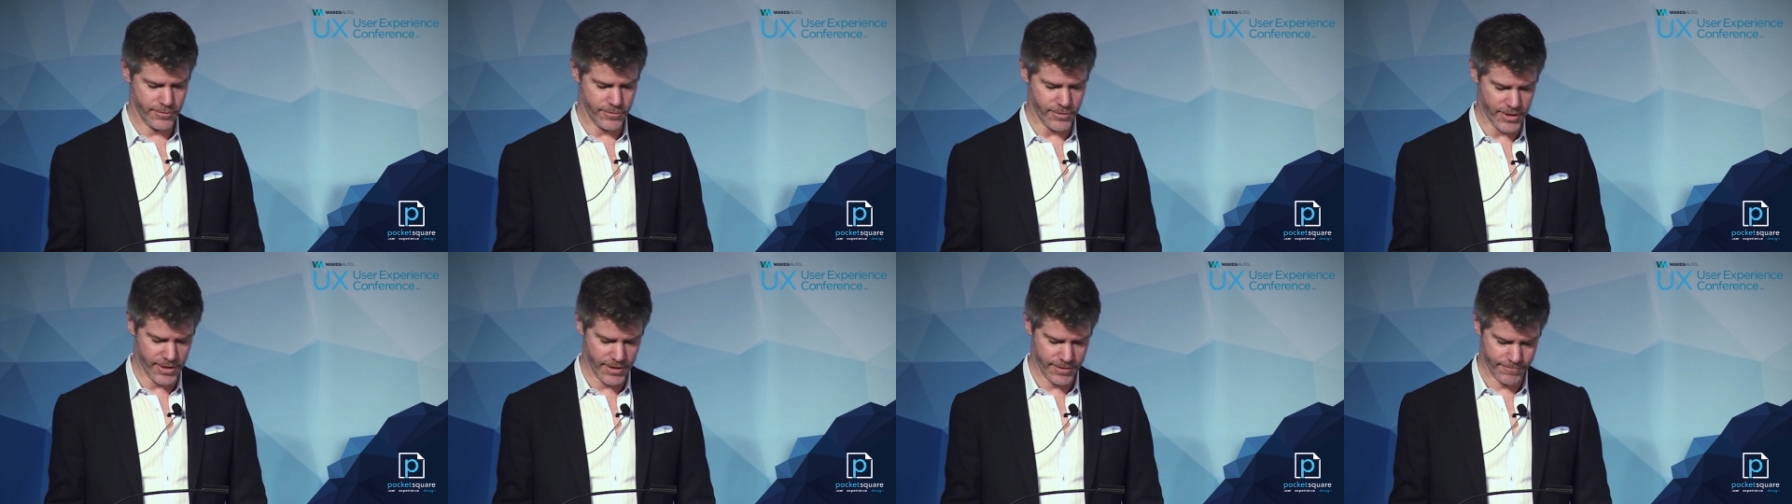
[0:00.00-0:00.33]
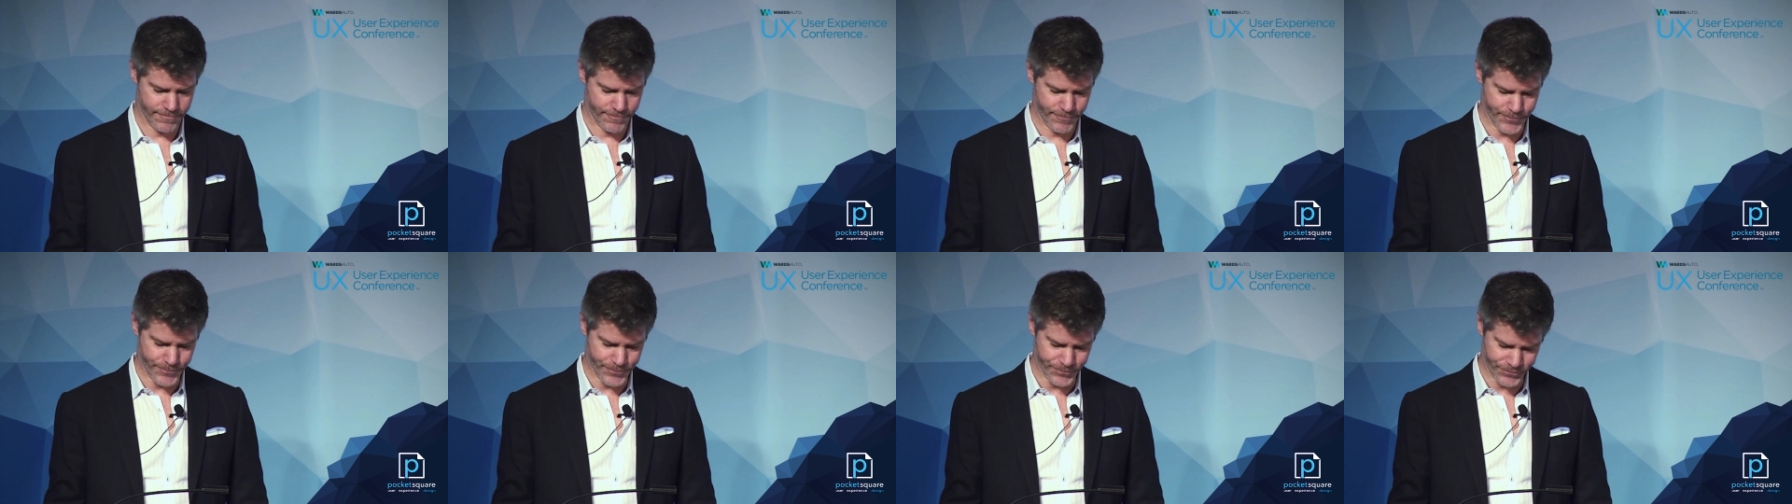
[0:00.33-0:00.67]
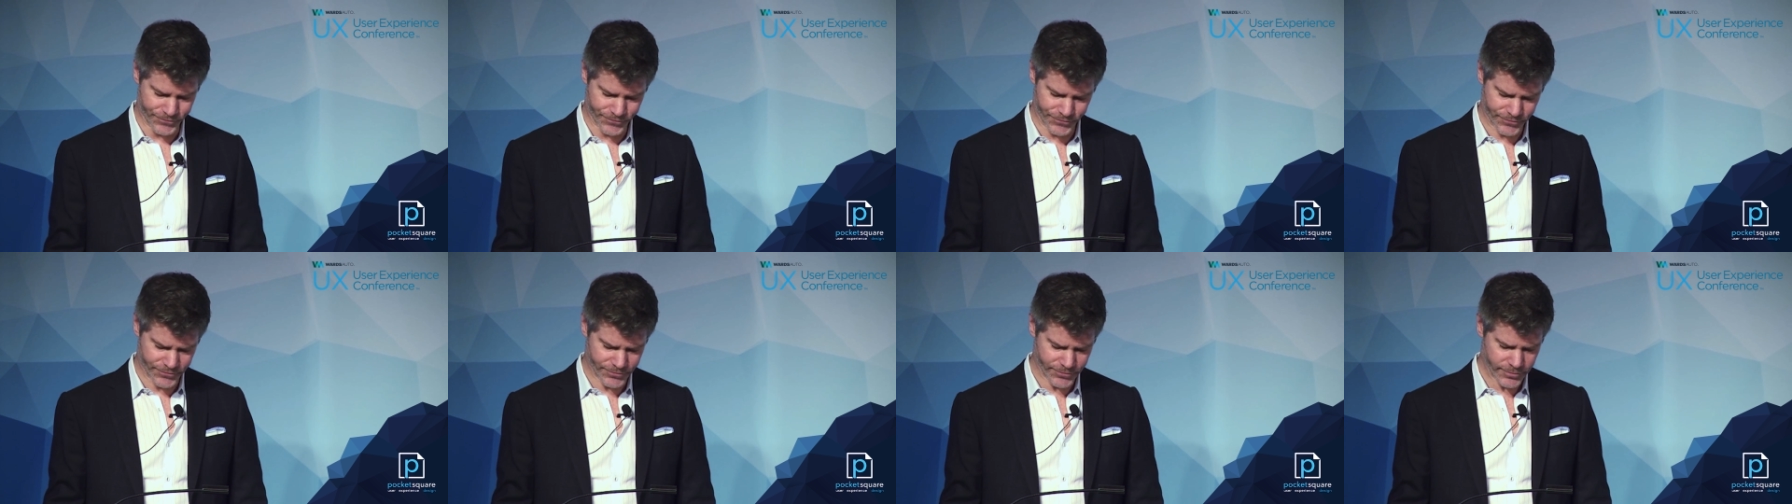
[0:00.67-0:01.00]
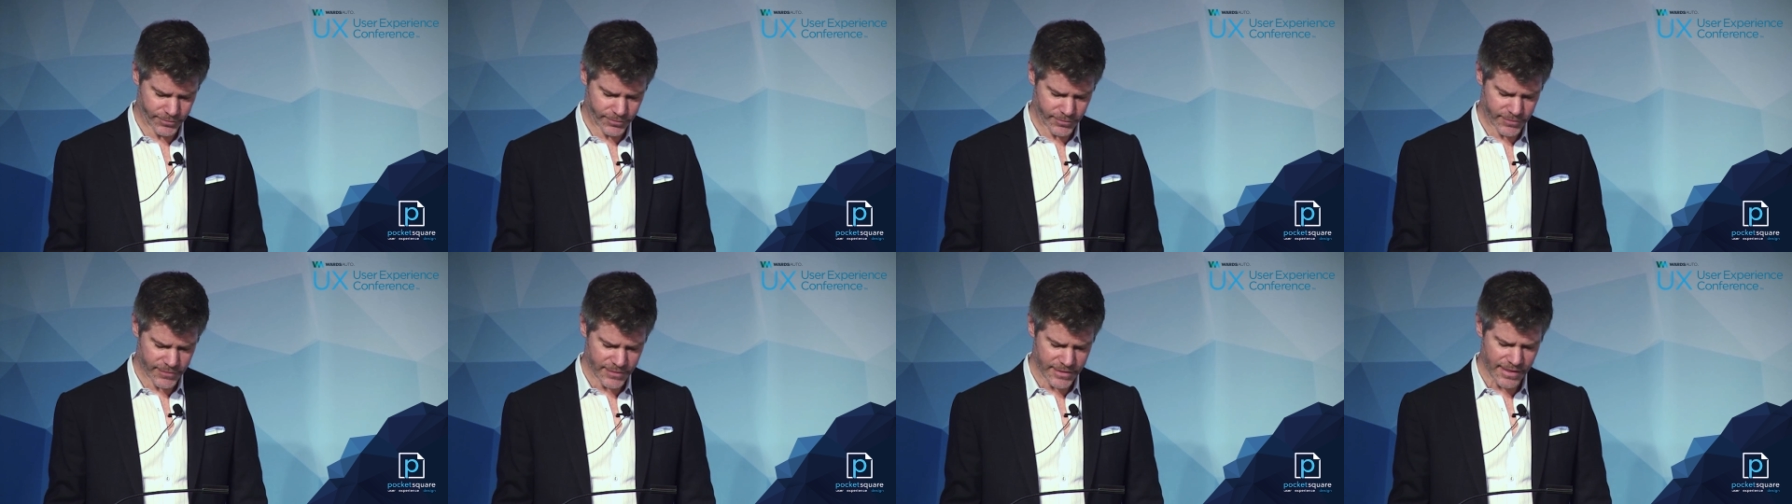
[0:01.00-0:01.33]
right?
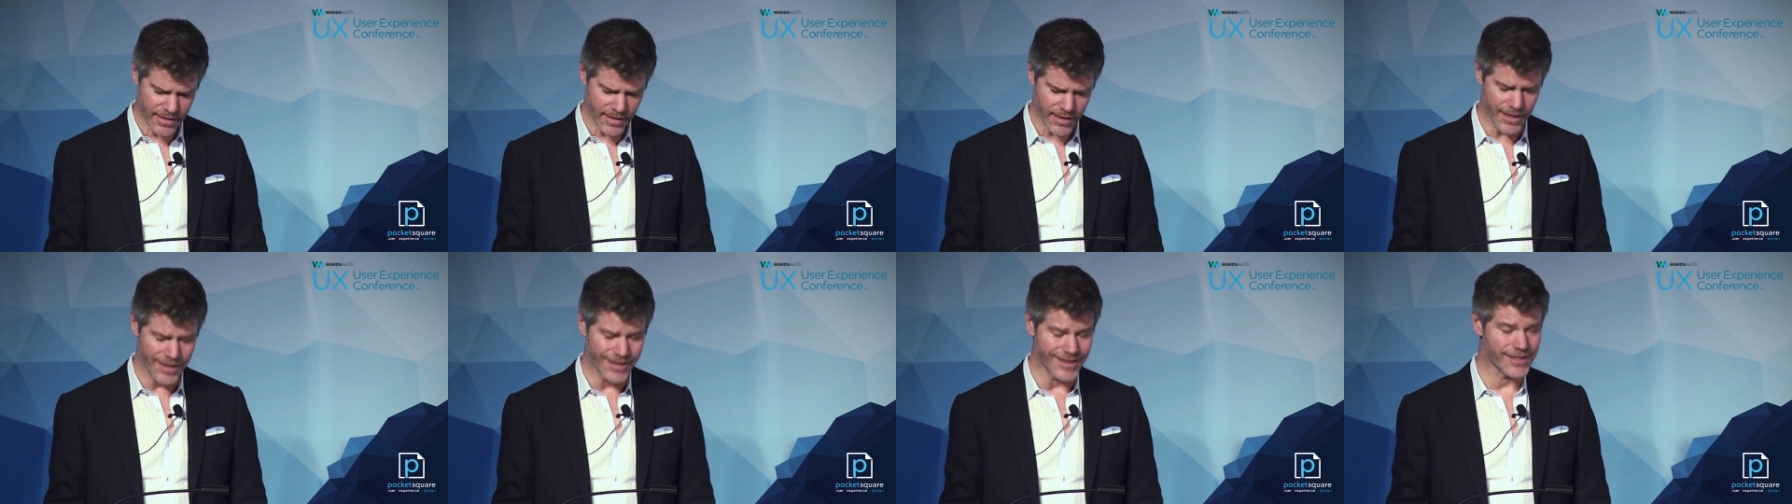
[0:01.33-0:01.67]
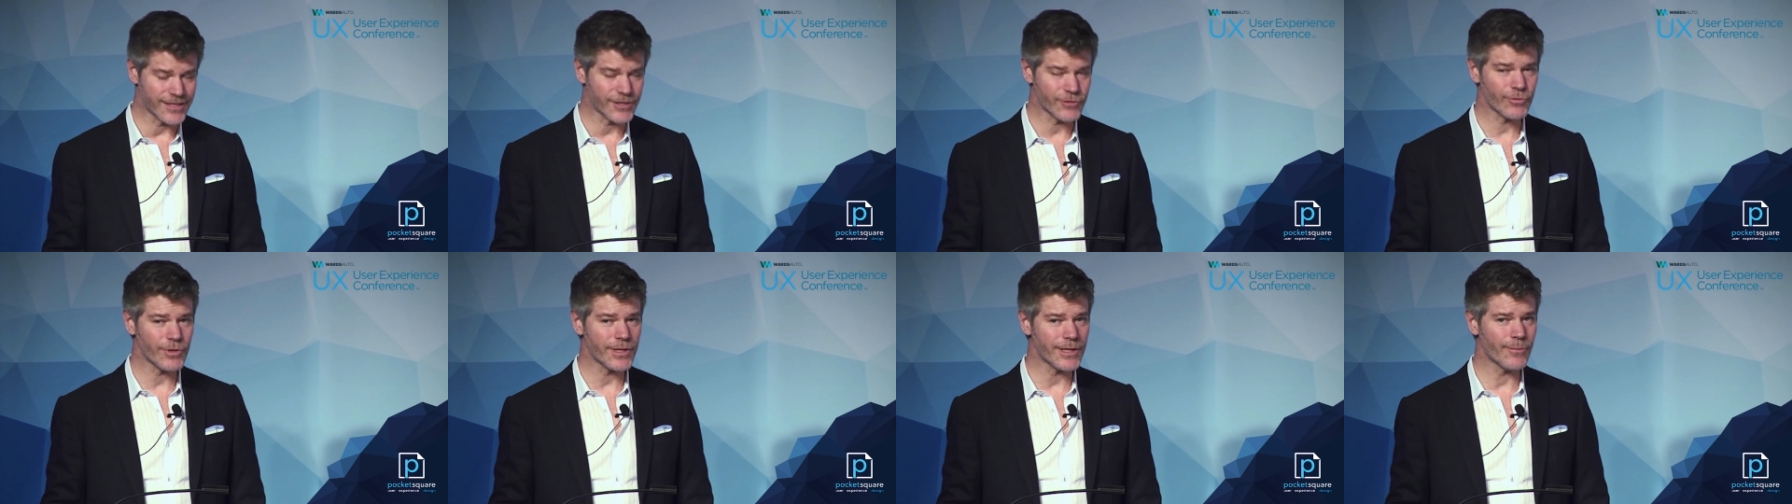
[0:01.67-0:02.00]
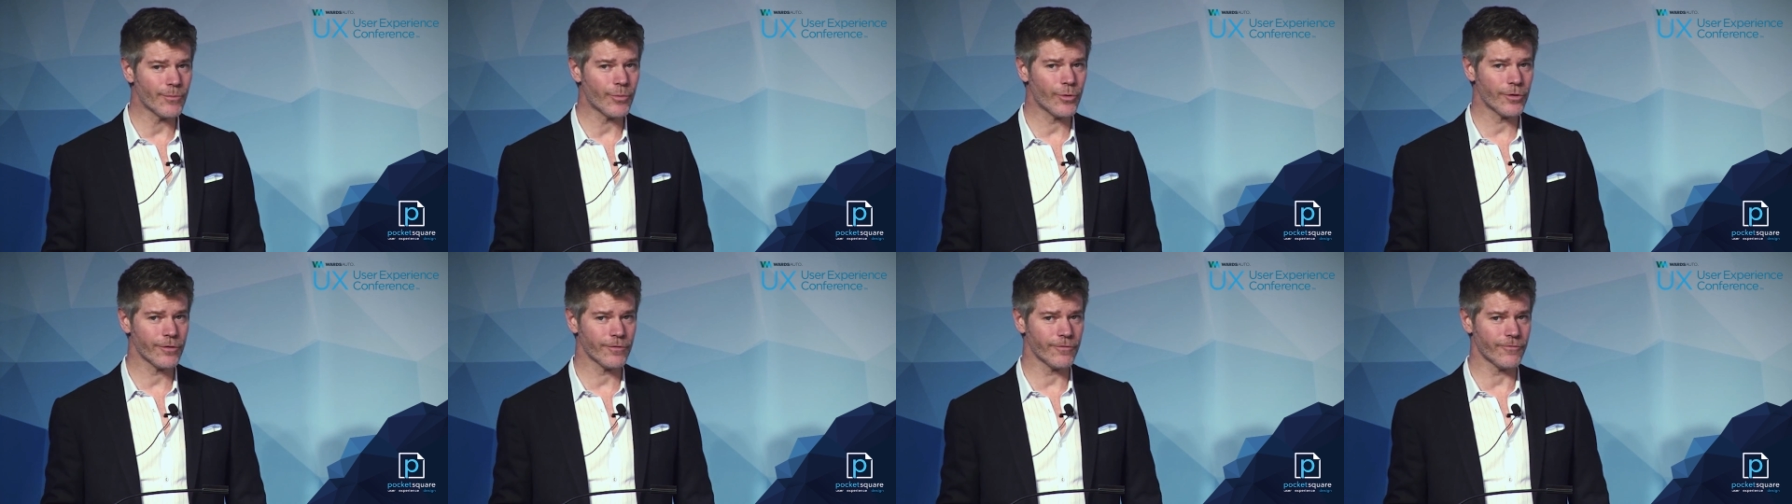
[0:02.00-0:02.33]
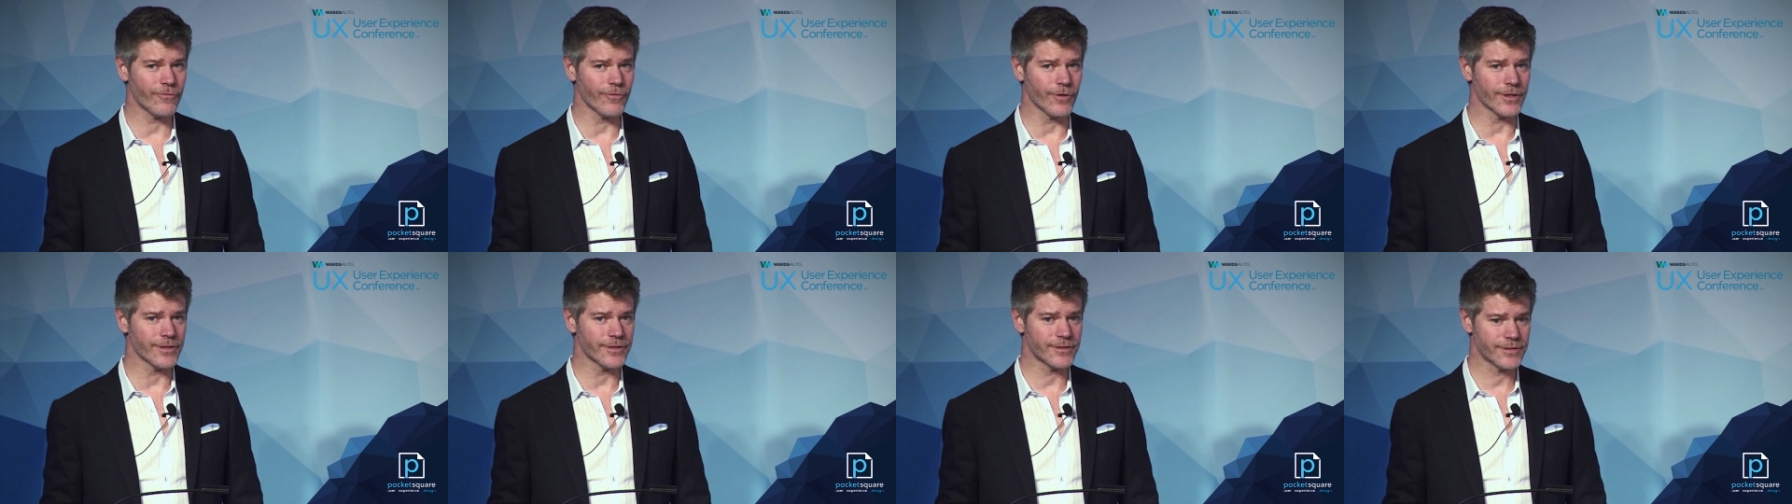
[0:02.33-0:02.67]
And this is really important
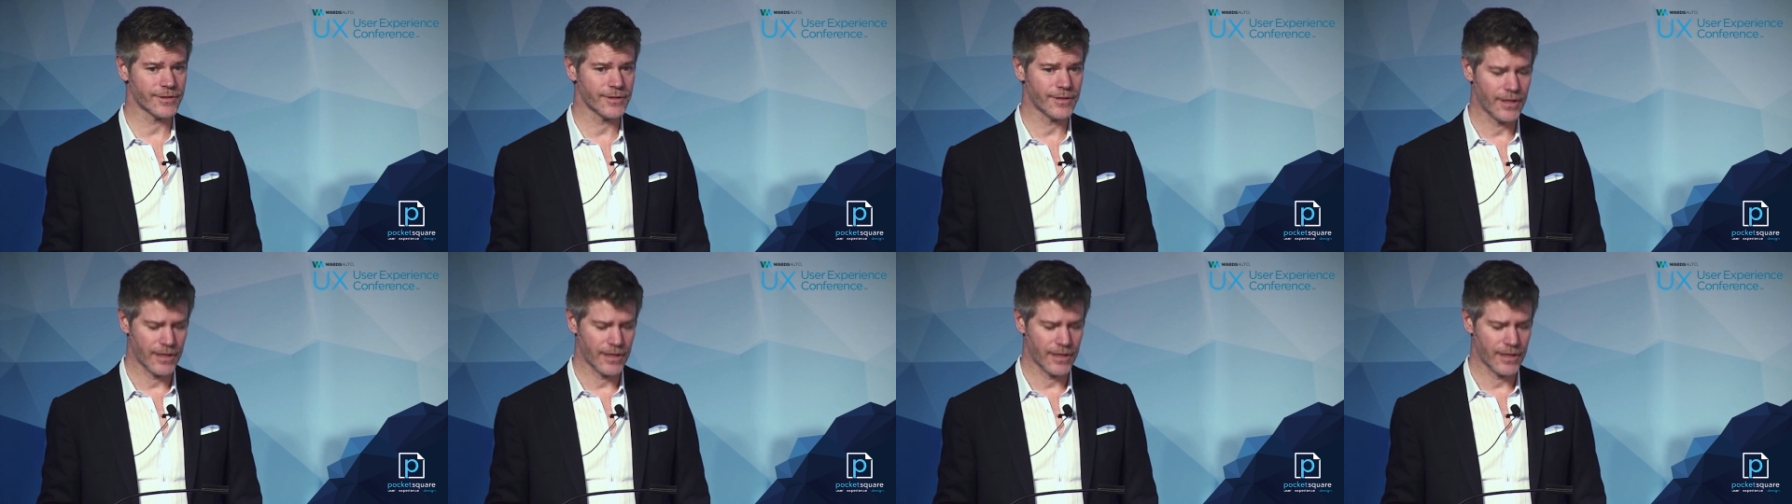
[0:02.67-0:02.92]
for us.